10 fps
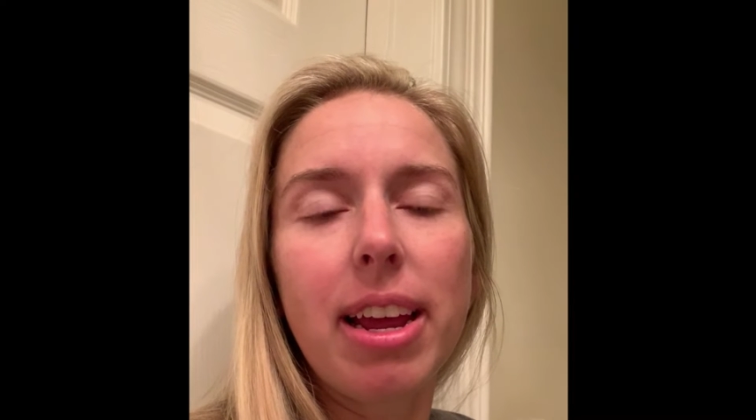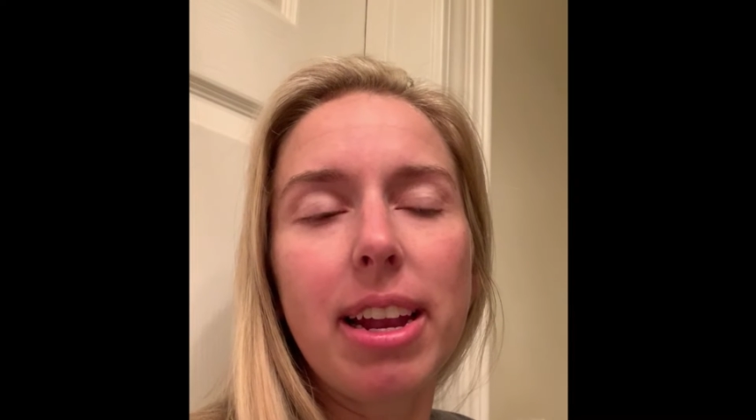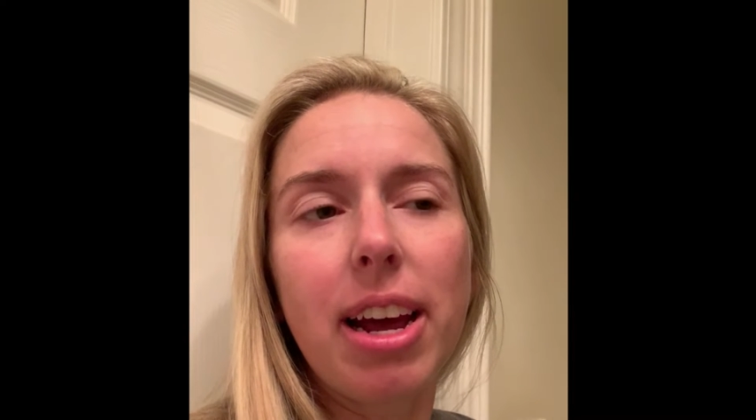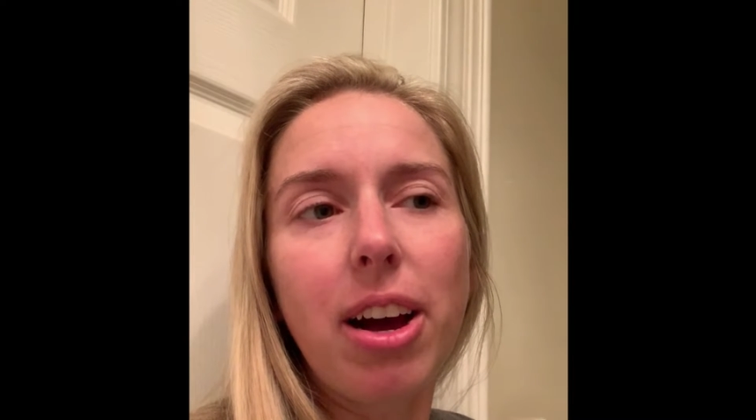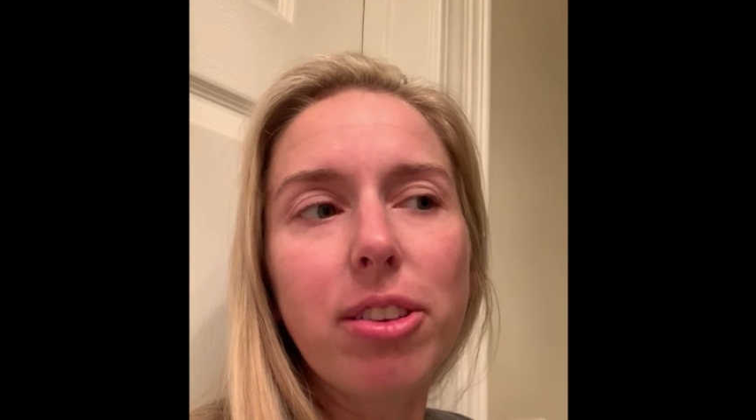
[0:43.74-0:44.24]

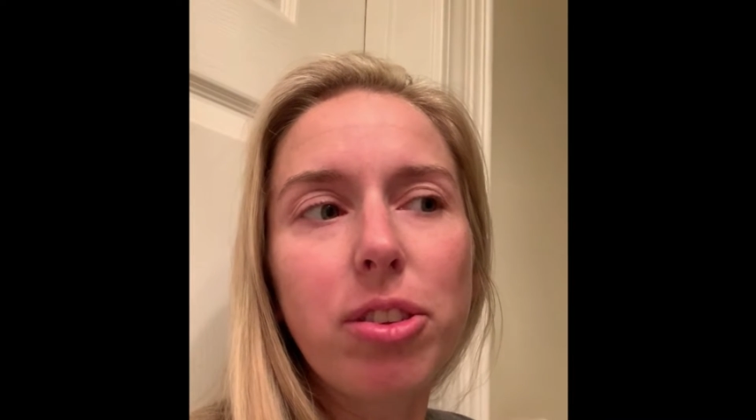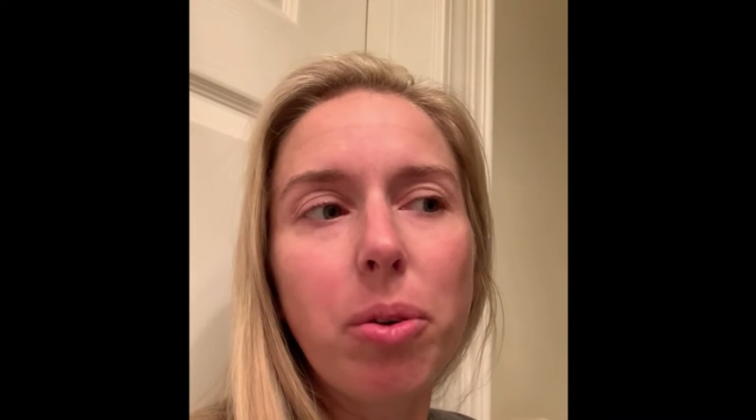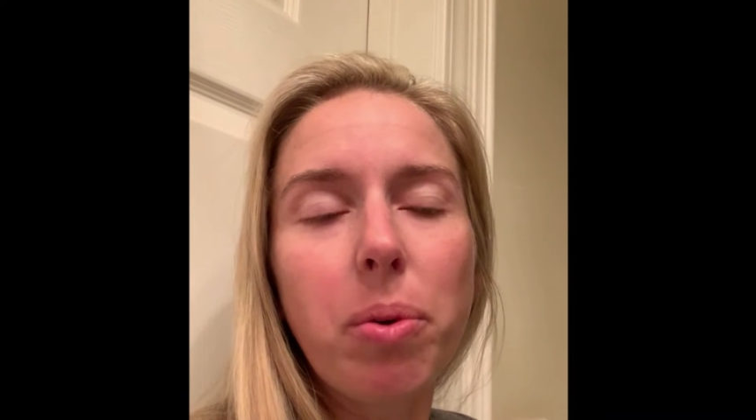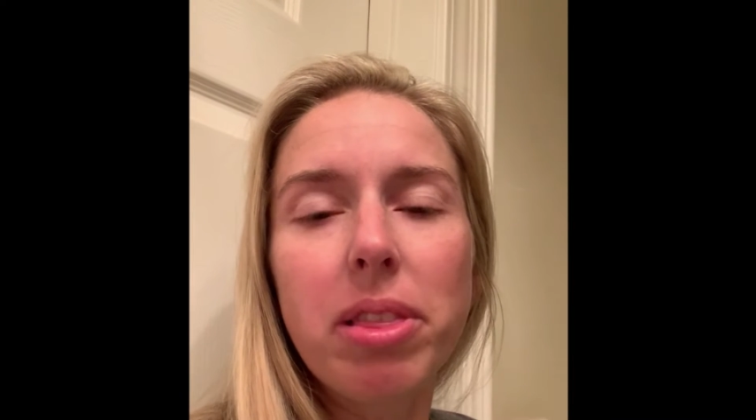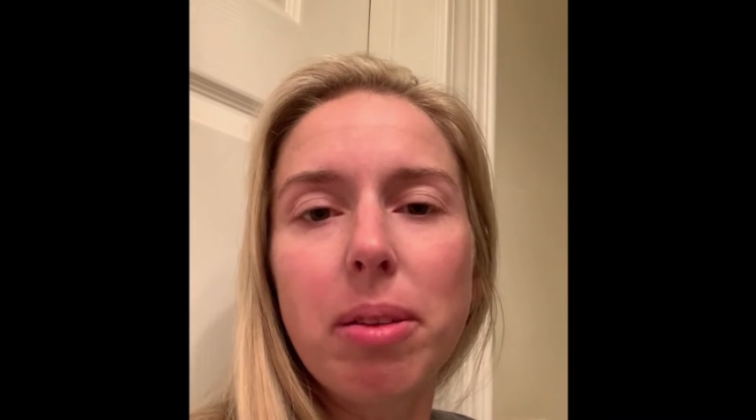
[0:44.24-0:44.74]
And I
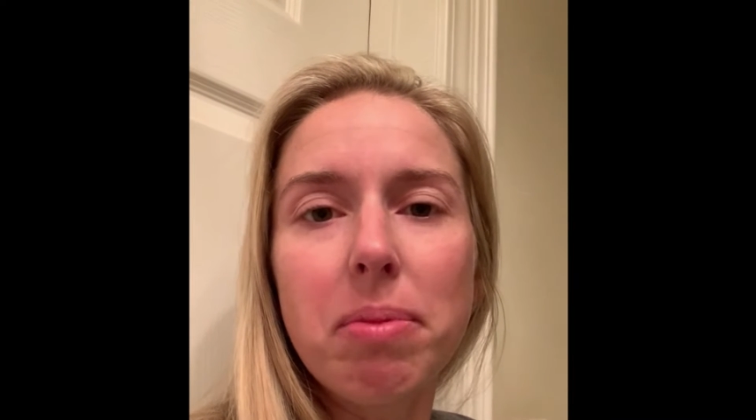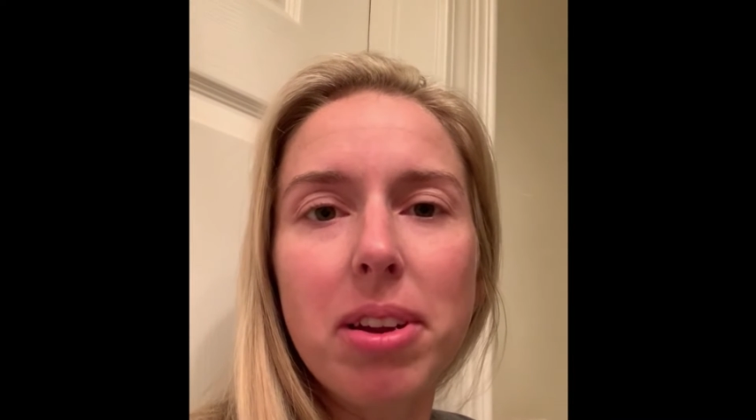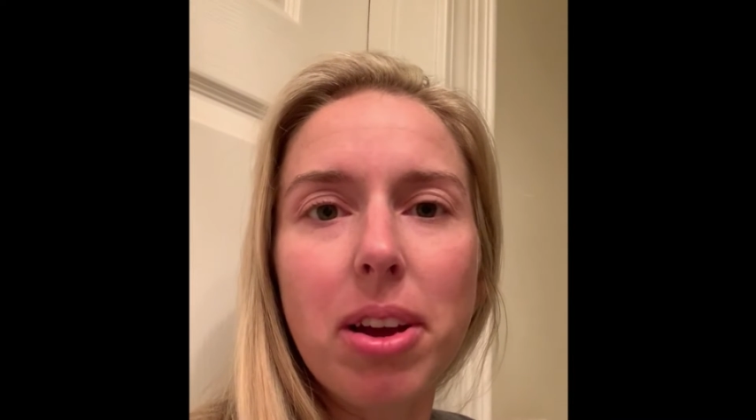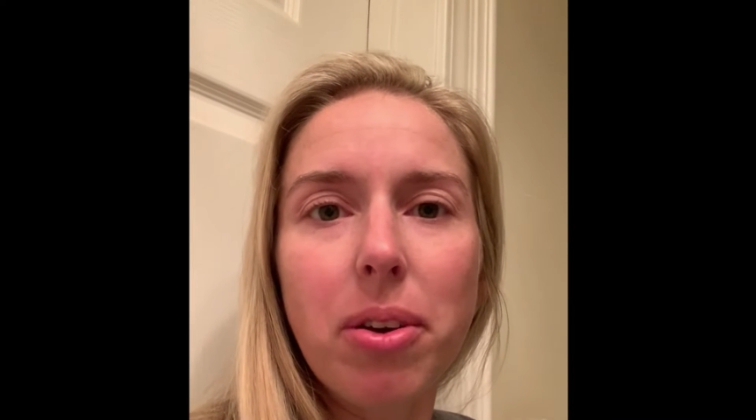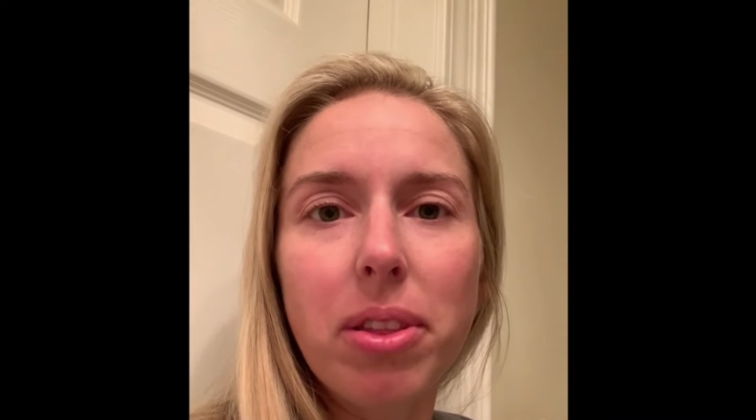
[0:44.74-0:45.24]
also want them to
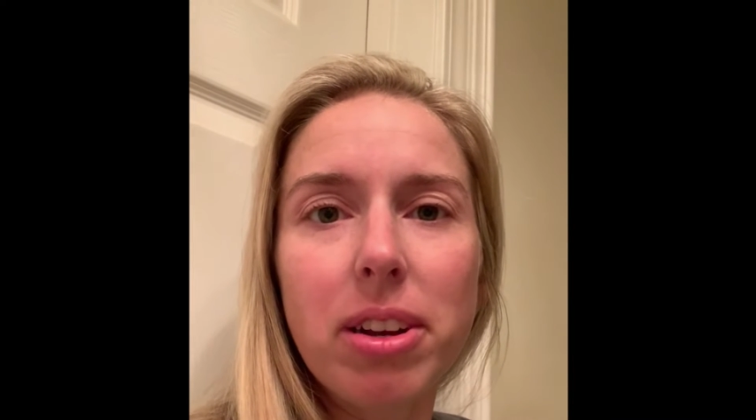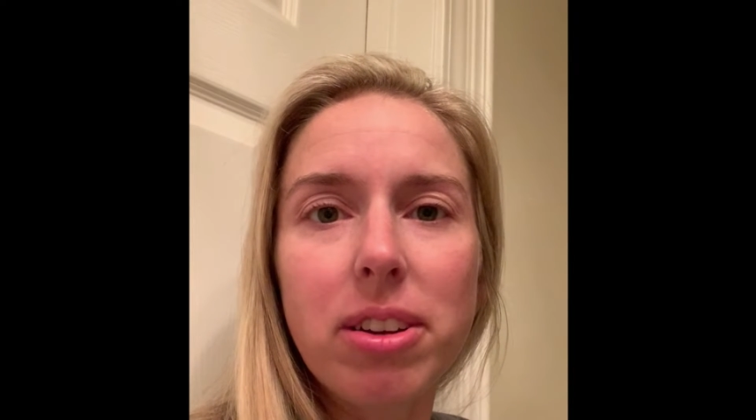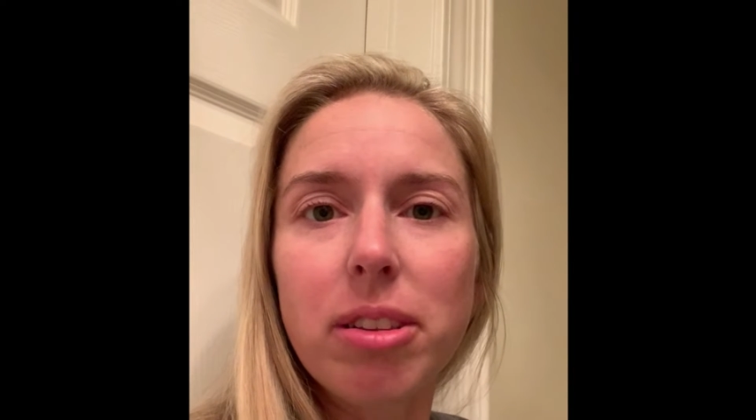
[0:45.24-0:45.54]
know that